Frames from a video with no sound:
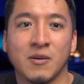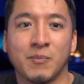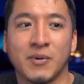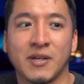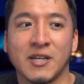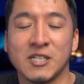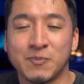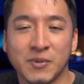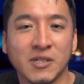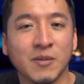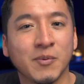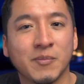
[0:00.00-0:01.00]
but it's been
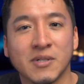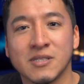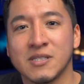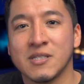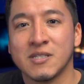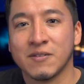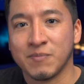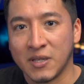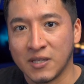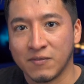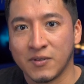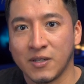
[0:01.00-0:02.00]
a couple months since I've made
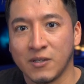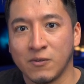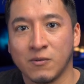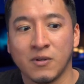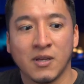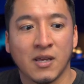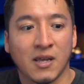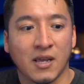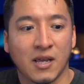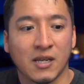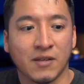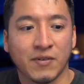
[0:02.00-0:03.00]
that video
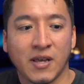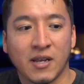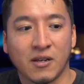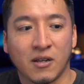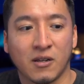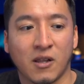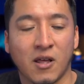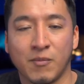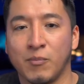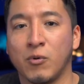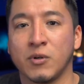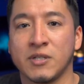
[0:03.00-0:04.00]
and I've had a lot
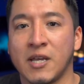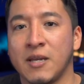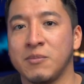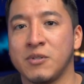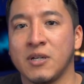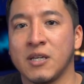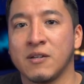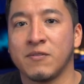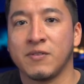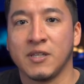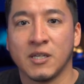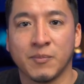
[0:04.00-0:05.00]
more time to kind of
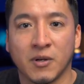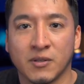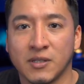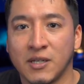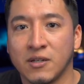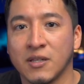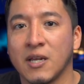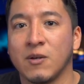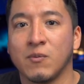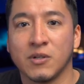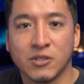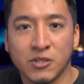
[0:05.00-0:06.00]
think about the gear that I
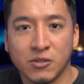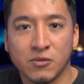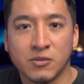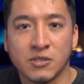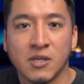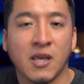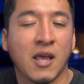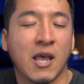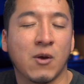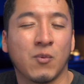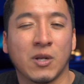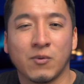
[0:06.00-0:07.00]
want to use
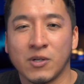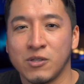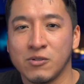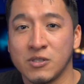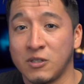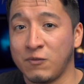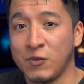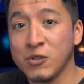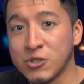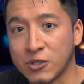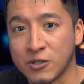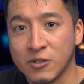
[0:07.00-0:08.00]
and what I want to use in the
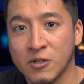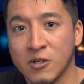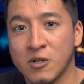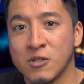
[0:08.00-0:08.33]
future.